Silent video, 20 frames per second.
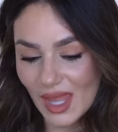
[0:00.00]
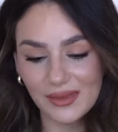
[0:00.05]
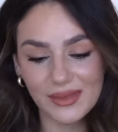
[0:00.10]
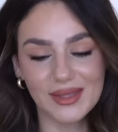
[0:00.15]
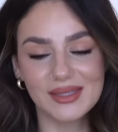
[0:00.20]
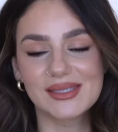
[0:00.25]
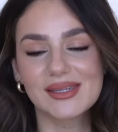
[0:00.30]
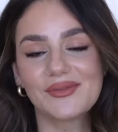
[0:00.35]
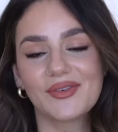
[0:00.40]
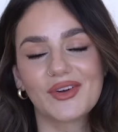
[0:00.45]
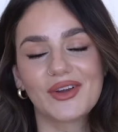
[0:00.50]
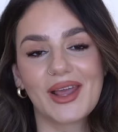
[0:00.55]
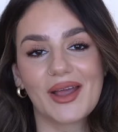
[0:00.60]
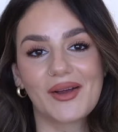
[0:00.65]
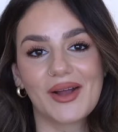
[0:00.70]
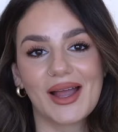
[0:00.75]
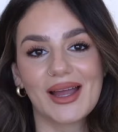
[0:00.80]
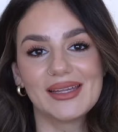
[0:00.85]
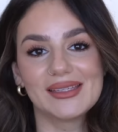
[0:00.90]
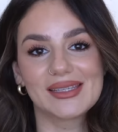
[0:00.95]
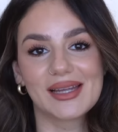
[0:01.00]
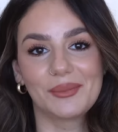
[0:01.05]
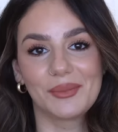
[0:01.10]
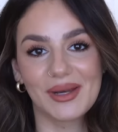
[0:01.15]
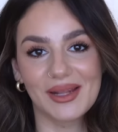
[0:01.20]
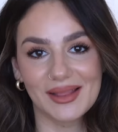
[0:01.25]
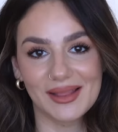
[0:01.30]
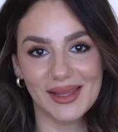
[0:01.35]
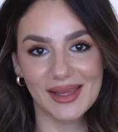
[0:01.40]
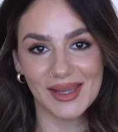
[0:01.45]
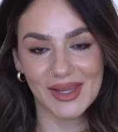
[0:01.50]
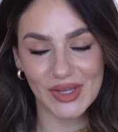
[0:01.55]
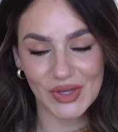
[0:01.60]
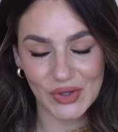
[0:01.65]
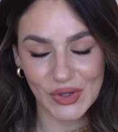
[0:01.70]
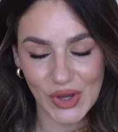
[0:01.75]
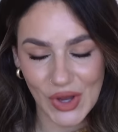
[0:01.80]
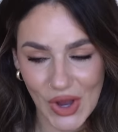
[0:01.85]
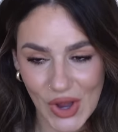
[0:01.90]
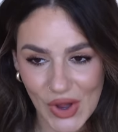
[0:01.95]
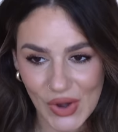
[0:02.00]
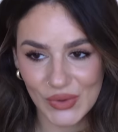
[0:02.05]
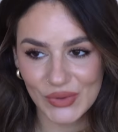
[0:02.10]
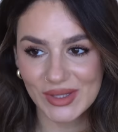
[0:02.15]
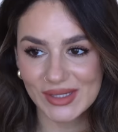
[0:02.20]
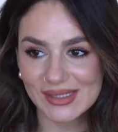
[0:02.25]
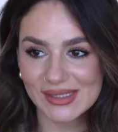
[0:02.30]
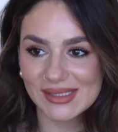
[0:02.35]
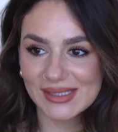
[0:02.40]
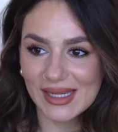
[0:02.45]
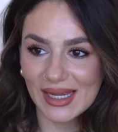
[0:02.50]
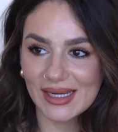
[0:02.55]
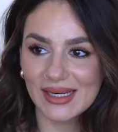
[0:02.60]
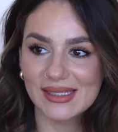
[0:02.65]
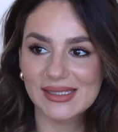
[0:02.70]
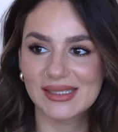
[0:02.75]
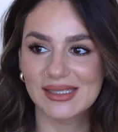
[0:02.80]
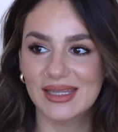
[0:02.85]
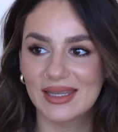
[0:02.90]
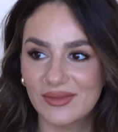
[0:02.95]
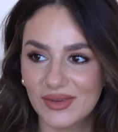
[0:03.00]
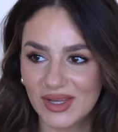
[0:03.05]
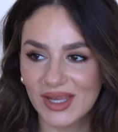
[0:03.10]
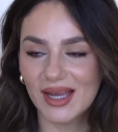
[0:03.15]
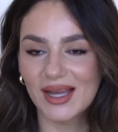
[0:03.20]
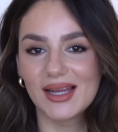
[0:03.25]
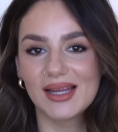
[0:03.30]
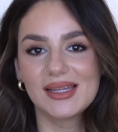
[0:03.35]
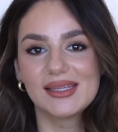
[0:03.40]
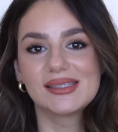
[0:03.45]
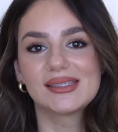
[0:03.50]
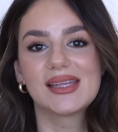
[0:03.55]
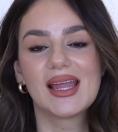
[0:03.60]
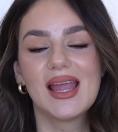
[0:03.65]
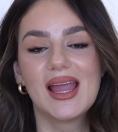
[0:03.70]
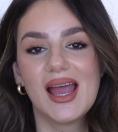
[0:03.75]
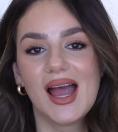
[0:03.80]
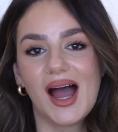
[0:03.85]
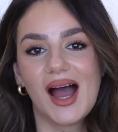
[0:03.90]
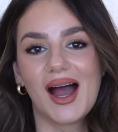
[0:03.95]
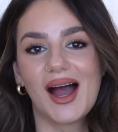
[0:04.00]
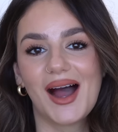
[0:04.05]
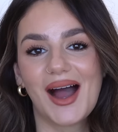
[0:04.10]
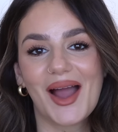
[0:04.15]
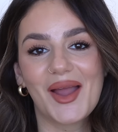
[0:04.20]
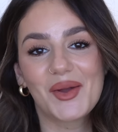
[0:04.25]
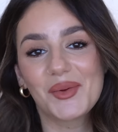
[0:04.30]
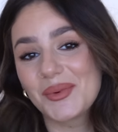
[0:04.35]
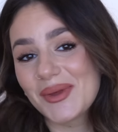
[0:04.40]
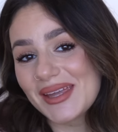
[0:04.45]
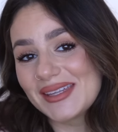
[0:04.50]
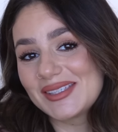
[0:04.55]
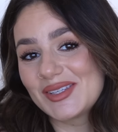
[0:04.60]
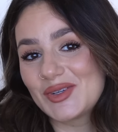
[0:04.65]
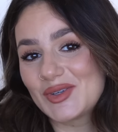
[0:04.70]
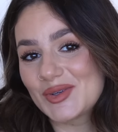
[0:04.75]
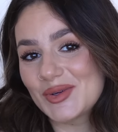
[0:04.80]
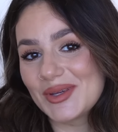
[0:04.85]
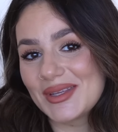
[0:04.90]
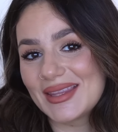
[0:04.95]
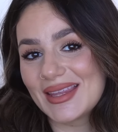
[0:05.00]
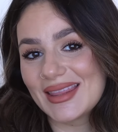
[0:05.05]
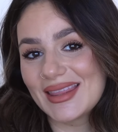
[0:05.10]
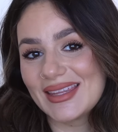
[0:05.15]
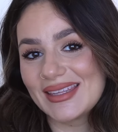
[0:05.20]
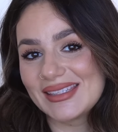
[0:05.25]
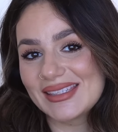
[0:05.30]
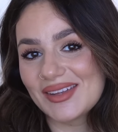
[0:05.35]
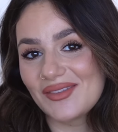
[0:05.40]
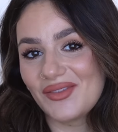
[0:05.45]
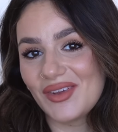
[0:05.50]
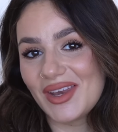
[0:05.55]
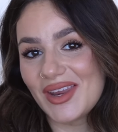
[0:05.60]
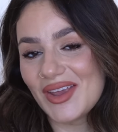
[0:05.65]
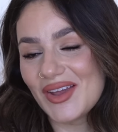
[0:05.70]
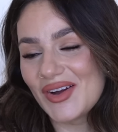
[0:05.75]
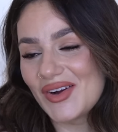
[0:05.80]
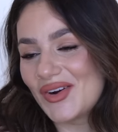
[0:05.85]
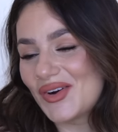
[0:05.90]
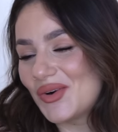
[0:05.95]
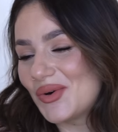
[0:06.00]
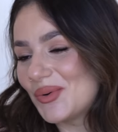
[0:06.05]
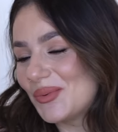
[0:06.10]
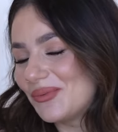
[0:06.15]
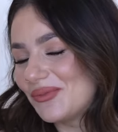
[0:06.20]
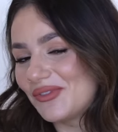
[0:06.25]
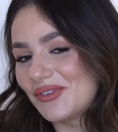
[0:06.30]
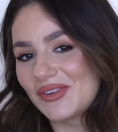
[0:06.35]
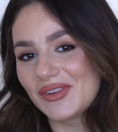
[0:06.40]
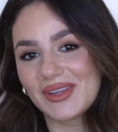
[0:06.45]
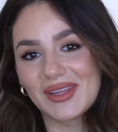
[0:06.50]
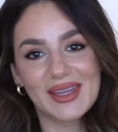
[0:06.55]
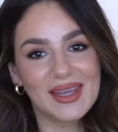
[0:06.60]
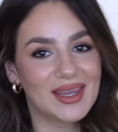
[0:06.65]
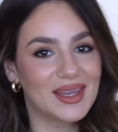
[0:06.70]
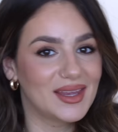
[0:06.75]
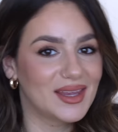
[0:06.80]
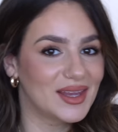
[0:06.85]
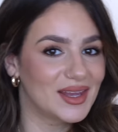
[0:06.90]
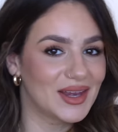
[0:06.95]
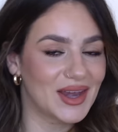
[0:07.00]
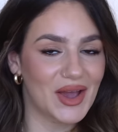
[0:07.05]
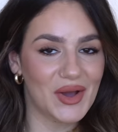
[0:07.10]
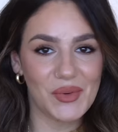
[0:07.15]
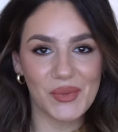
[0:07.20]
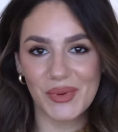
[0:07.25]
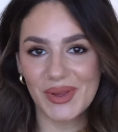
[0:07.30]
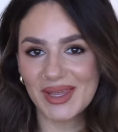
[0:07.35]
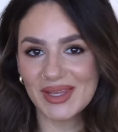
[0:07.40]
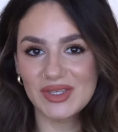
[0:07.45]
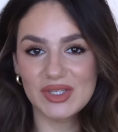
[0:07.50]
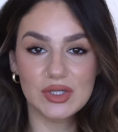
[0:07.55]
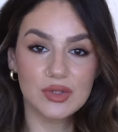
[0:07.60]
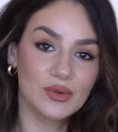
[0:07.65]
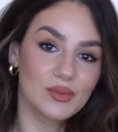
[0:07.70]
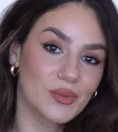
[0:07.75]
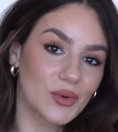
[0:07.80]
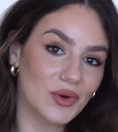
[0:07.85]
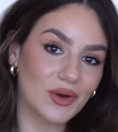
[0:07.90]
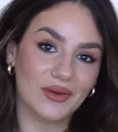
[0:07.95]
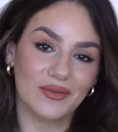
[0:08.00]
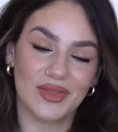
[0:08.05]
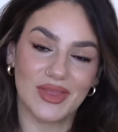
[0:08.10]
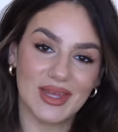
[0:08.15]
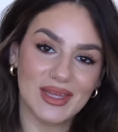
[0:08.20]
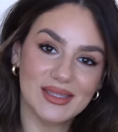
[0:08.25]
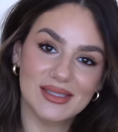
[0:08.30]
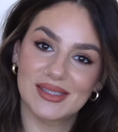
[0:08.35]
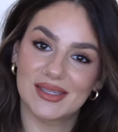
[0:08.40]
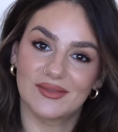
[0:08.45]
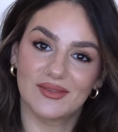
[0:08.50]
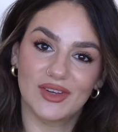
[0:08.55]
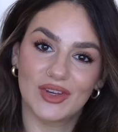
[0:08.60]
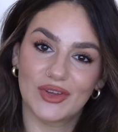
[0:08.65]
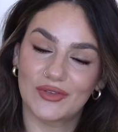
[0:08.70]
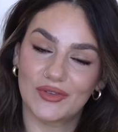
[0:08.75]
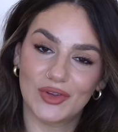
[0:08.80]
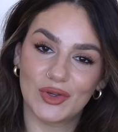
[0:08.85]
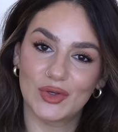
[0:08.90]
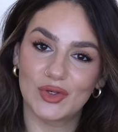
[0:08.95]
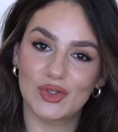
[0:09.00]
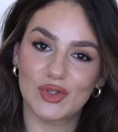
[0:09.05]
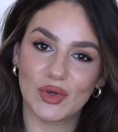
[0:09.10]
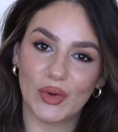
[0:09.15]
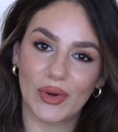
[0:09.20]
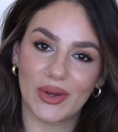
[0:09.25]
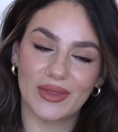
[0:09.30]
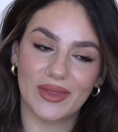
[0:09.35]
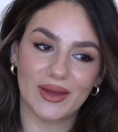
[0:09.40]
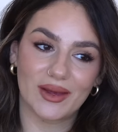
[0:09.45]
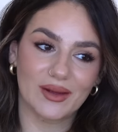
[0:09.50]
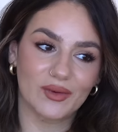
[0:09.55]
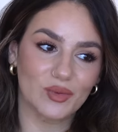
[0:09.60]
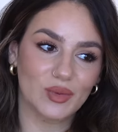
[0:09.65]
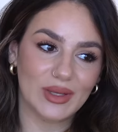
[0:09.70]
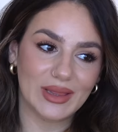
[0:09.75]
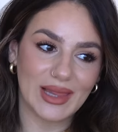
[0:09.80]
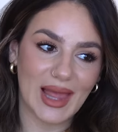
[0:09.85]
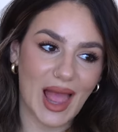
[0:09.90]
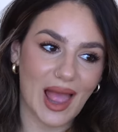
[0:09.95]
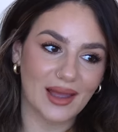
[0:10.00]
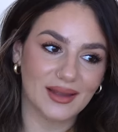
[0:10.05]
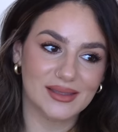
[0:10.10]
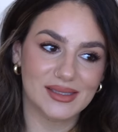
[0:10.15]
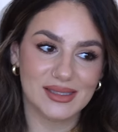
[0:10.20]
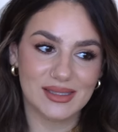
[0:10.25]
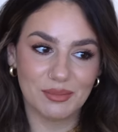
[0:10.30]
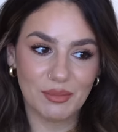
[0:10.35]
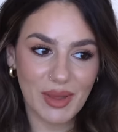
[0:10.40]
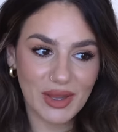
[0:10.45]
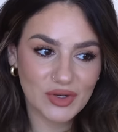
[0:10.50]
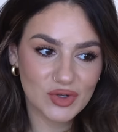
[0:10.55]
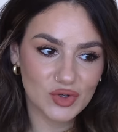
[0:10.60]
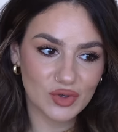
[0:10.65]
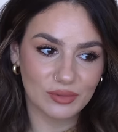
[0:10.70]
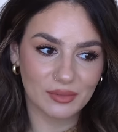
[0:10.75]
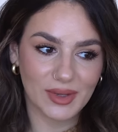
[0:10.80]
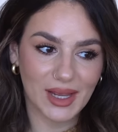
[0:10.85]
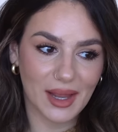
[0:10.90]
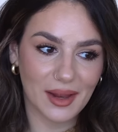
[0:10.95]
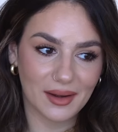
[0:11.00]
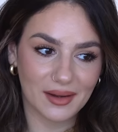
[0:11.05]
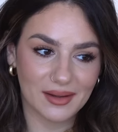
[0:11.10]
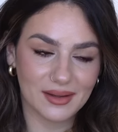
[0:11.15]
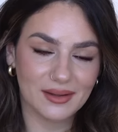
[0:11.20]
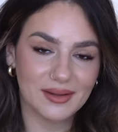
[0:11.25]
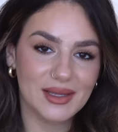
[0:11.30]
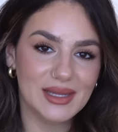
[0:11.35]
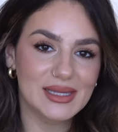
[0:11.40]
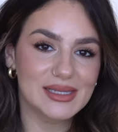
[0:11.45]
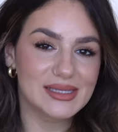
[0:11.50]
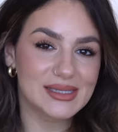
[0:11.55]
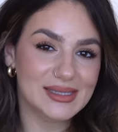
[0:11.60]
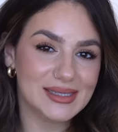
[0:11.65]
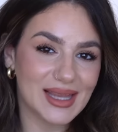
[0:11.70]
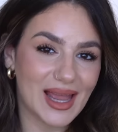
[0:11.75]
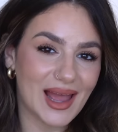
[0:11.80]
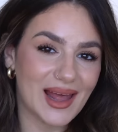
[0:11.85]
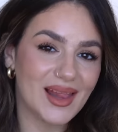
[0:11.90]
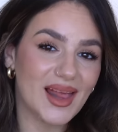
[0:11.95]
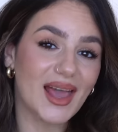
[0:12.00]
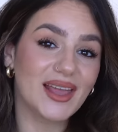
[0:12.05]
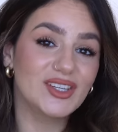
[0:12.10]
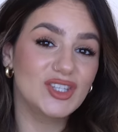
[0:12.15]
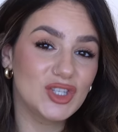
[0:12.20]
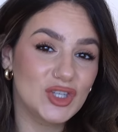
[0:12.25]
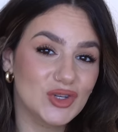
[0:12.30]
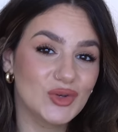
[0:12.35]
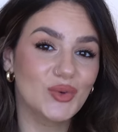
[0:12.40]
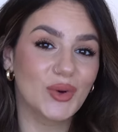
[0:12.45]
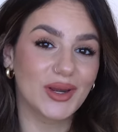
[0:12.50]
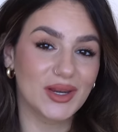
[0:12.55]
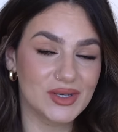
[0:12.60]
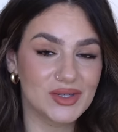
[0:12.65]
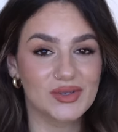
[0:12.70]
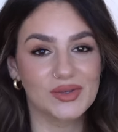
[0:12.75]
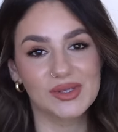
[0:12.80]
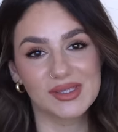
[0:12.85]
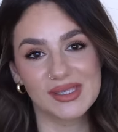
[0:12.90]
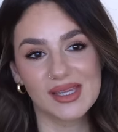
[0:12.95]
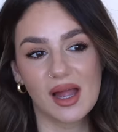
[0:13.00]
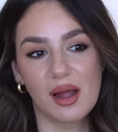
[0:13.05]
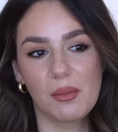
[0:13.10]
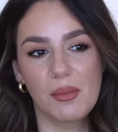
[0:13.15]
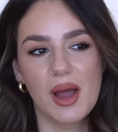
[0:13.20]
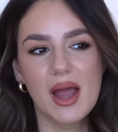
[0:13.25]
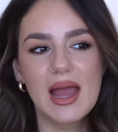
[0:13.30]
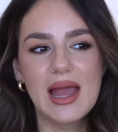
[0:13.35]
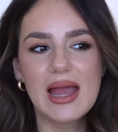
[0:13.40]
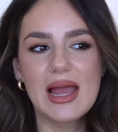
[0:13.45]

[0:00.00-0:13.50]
that's it for now guys i'm gonna let you go the sun is leaving us uh, i hope you guys enjoyed this uh, video hopefully you know we can do more of these and if you enjoy the relaxed bedroom kind of style i do want to do some